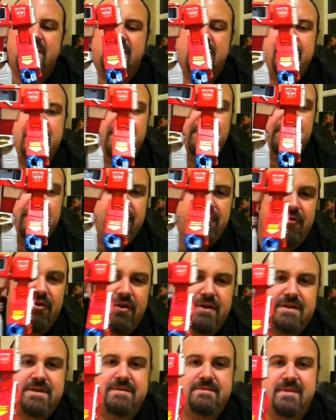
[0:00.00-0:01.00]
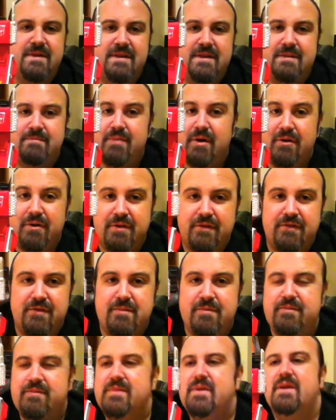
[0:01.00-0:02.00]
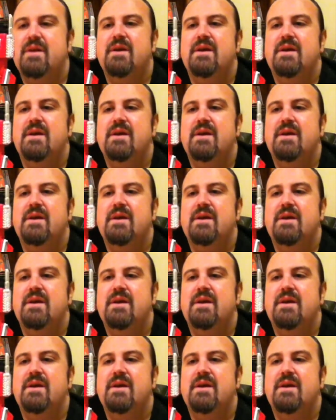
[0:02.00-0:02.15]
they both look right, and both of them